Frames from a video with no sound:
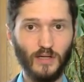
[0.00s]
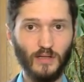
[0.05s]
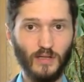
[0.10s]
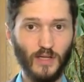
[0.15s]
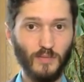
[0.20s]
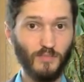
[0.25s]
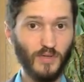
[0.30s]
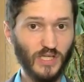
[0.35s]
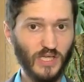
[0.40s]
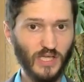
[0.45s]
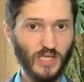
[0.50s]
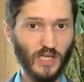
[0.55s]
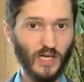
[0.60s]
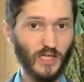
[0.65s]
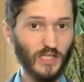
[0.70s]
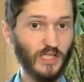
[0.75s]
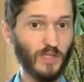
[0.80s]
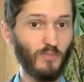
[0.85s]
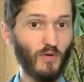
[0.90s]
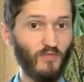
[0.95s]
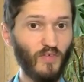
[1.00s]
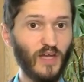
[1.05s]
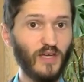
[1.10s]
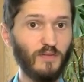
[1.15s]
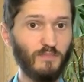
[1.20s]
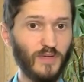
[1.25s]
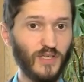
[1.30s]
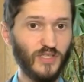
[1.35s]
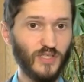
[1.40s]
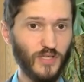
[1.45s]
in particular to prevent
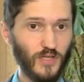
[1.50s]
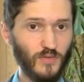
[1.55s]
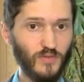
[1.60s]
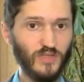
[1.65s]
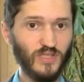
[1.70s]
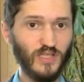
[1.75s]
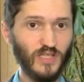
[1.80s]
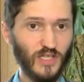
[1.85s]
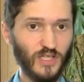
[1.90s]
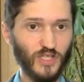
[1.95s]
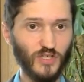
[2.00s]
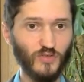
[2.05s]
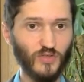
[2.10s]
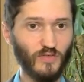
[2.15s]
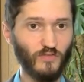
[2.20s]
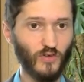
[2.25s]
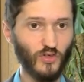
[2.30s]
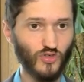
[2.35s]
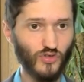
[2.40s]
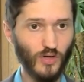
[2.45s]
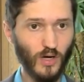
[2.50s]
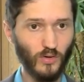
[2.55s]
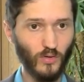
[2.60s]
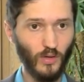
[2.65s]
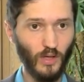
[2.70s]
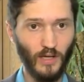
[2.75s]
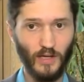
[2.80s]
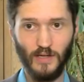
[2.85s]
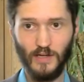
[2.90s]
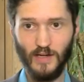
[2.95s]
misuse and issues of
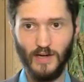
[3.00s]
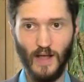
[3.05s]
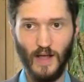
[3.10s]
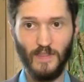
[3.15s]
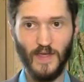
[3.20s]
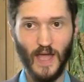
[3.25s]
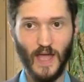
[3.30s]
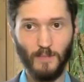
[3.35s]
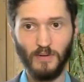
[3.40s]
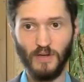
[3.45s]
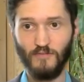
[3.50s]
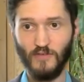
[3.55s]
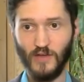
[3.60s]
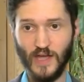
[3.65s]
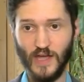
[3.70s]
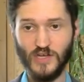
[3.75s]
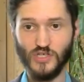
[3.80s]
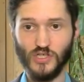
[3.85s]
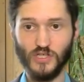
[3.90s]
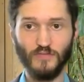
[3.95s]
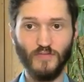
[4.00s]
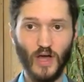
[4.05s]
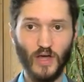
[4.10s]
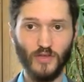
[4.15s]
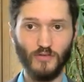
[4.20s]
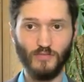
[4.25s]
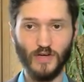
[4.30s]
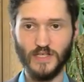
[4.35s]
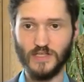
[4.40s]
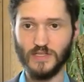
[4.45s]
control and the amplification of other
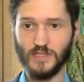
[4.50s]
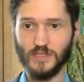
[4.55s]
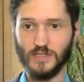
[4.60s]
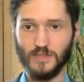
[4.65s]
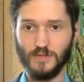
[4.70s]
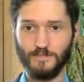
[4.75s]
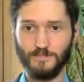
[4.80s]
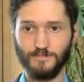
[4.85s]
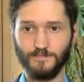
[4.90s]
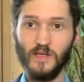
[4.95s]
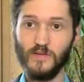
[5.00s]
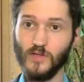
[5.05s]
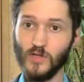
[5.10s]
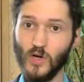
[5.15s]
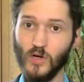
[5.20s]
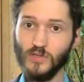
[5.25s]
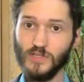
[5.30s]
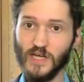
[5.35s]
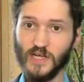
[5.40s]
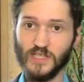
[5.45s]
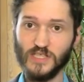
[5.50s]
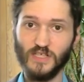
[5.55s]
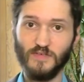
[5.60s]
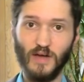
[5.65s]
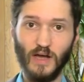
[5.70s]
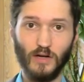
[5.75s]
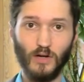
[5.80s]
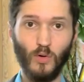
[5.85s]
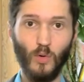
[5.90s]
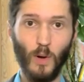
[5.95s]
risks. In the context of
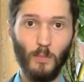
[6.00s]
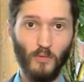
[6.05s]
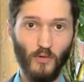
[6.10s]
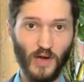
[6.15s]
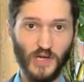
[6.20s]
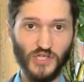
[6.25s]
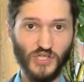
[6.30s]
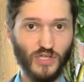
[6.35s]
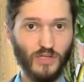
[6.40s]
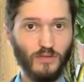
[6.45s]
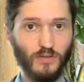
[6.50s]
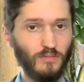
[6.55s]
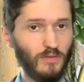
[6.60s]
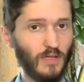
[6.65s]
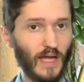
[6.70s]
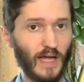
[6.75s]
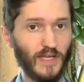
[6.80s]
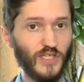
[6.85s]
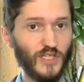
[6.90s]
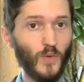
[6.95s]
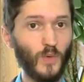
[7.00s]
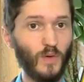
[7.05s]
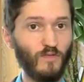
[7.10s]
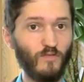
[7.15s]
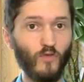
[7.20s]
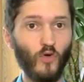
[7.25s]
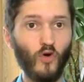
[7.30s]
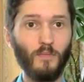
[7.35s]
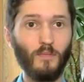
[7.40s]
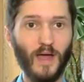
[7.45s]
our cooperation and to
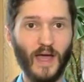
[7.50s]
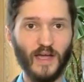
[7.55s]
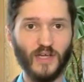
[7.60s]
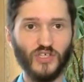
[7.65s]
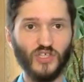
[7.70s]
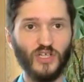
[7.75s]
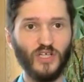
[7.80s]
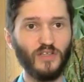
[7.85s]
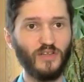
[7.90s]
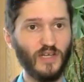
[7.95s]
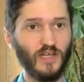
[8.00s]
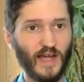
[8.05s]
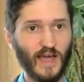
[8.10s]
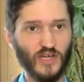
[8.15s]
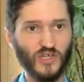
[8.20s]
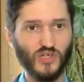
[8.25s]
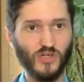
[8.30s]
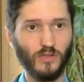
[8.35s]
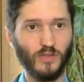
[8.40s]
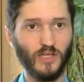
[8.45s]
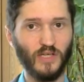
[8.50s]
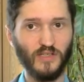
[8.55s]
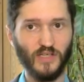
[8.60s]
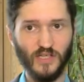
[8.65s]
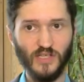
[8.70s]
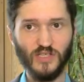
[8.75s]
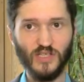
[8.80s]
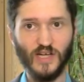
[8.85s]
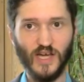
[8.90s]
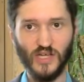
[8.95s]
inform action at the national and
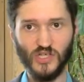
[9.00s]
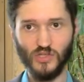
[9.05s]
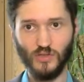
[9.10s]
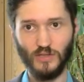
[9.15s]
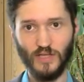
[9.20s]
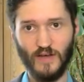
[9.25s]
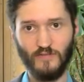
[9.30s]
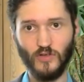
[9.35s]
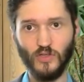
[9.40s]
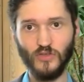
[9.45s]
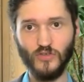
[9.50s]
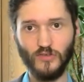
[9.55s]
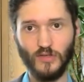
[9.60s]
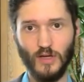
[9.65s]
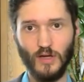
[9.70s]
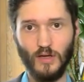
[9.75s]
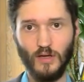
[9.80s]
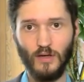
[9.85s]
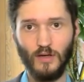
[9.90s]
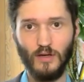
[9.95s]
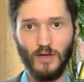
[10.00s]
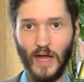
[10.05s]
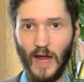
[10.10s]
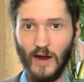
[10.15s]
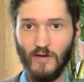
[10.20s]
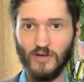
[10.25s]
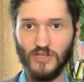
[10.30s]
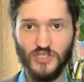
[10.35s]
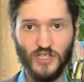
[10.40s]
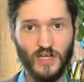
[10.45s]
international levels,
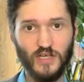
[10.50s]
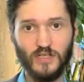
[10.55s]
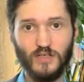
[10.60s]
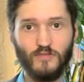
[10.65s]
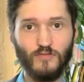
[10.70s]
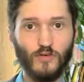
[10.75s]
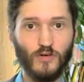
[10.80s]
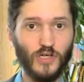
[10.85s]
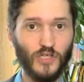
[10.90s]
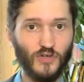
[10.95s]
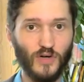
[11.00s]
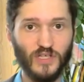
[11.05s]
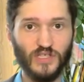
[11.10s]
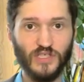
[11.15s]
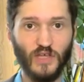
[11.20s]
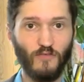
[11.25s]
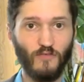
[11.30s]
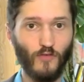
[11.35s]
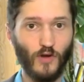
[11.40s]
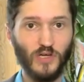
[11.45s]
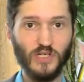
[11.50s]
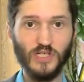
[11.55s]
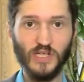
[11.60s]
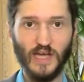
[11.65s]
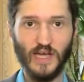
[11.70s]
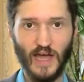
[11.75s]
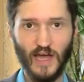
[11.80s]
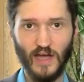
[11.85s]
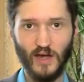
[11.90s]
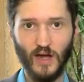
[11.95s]
our agenda for addressing
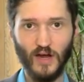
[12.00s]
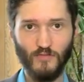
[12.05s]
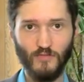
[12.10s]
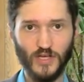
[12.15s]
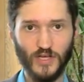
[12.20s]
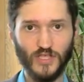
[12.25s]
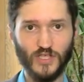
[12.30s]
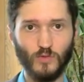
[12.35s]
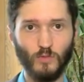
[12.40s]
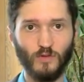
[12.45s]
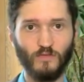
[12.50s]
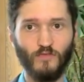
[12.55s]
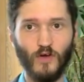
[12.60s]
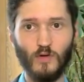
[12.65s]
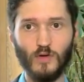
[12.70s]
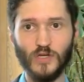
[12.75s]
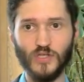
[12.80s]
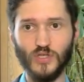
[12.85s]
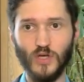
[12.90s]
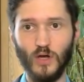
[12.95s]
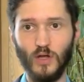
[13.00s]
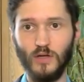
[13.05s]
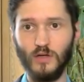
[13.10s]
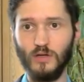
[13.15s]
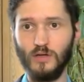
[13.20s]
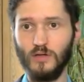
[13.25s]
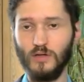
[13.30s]
frontier AI risk will focus on